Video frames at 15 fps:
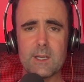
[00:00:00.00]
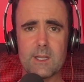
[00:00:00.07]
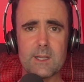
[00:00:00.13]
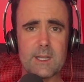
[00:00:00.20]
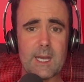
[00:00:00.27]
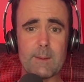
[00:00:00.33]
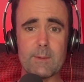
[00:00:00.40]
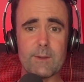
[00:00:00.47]

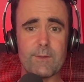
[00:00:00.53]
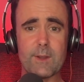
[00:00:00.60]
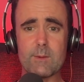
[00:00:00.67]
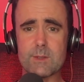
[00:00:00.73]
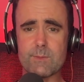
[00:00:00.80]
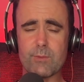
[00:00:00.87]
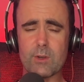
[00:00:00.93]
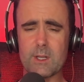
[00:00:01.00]
atmosphere
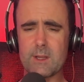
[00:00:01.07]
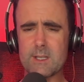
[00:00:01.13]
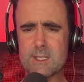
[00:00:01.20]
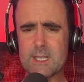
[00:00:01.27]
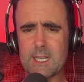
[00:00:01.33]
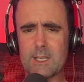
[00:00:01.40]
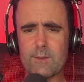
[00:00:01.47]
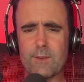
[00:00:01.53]
was brilliant. The
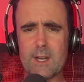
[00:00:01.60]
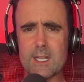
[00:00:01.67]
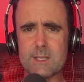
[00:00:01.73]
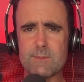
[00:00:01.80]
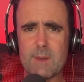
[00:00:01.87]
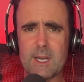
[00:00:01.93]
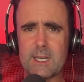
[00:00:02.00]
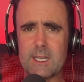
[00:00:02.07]
Saints fans
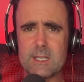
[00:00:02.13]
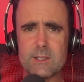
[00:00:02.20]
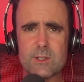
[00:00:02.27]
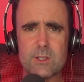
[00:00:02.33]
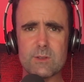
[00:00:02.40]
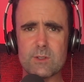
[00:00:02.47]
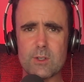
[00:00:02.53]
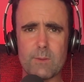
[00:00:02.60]
made it
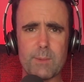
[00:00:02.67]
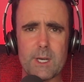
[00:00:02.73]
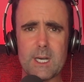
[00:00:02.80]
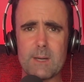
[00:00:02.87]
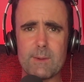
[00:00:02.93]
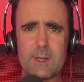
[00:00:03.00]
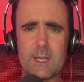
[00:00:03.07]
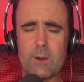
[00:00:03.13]

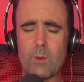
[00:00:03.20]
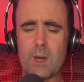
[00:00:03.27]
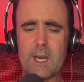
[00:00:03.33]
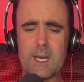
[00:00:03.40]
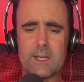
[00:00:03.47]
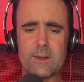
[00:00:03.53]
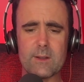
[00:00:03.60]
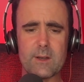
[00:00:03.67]
superb in the away
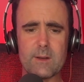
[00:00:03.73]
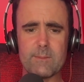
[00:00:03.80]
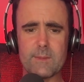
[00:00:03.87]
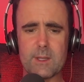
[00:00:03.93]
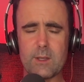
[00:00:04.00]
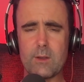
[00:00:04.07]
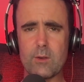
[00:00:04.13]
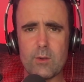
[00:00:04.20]
end.
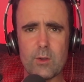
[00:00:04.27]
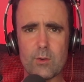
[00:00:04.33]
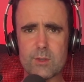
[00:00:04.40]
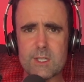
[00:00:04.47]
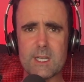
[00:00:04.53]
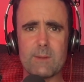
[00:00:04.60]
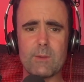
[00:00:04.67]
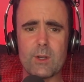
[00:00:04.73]
You'll
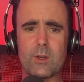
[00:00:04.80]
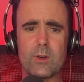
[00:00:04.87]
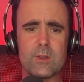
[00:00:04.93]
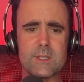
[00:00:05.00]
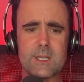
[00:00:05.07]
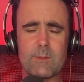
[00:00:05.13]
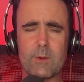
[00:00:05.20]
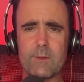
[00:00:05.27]
see my
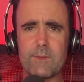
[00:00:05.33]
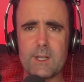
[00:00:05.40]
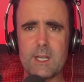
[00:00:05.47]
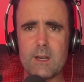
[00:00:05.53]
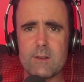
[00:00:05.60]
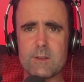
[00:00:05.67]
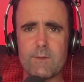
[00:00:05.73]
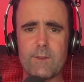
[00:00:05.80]
content, my
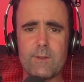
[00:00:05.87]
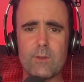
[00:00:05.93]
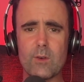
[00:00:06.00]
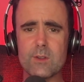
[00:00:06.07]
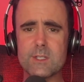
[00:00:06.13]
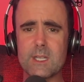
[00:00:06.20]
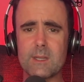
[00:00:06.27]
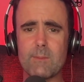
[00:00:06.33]
videos. If you've
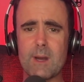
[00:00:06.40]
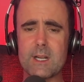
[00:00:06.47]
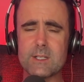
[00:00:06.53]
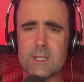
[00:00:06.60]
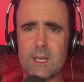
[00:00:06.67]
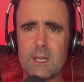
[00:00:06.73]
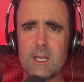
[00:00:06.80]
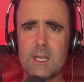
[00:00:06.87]
not seen the match
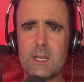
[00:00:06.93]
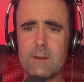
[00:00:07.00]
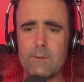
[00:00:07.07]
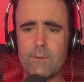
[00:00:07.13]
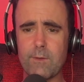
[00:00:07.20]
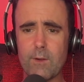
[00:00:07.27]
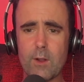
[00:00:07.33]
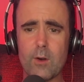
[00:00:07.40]
day
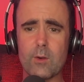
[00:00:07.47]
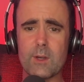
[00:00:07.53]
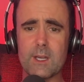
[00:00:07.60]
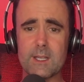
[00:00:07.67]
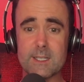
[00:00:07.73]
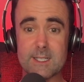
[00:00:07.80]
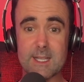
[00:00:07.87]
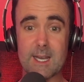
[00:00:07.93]
vlog,
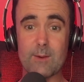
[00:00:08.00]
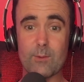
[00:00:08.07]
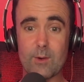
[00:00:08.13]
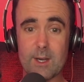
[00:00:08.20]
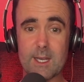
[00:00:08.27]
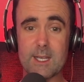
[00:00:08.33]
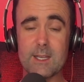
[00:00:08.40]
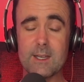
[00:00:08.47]
it's that
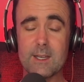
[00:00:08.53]
way.